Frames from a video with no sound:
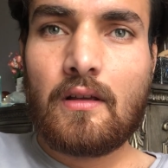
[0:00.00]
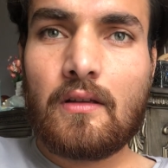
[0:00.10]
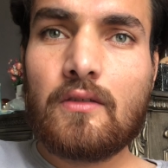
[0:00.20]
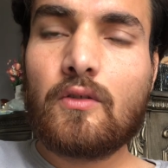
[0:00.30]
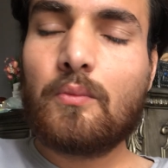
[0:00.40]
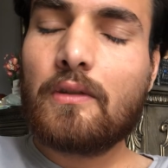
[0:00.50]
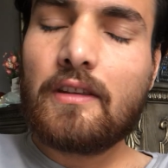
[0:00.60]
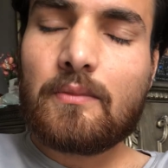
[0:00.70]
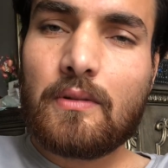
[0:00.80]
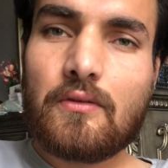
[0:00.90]
So
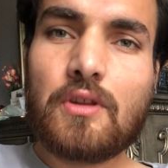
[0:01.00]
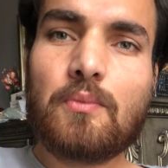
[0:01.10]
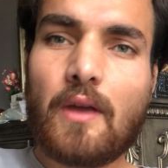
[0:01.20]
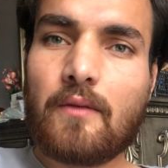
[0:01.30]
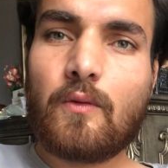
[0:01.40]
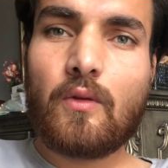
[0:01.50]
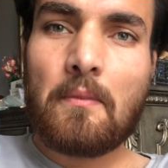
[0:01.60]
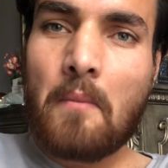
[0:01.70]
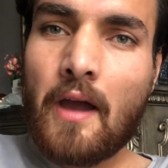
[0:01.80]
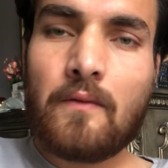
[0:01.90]
please be respectful
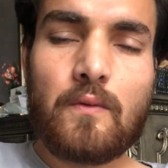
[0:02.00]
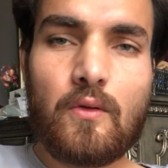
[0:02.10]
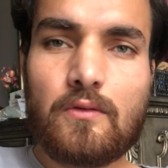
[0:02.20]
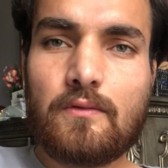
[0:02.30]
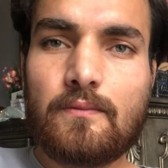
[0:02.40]
and mindful.